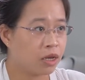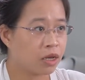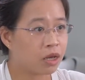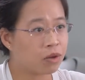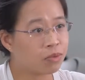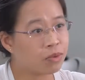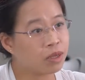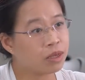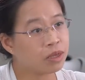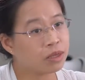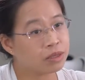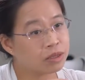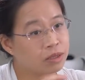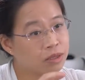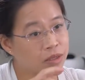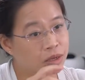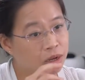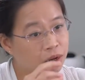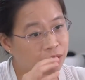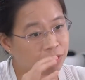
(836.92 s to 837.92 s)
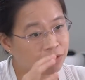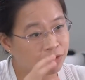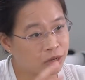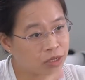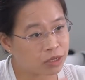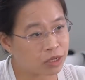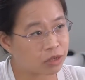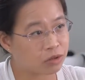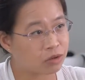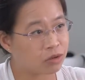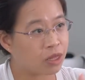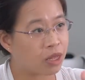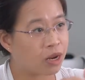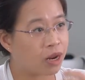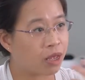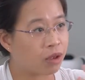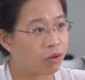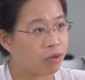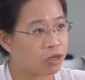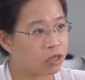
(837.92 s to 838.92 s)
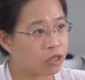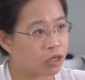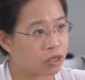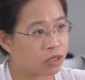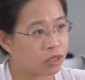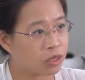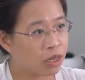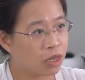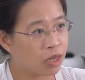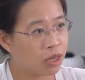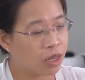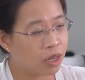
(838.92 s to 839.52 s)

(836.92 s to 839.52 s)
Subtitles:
Can we convert it into their languages,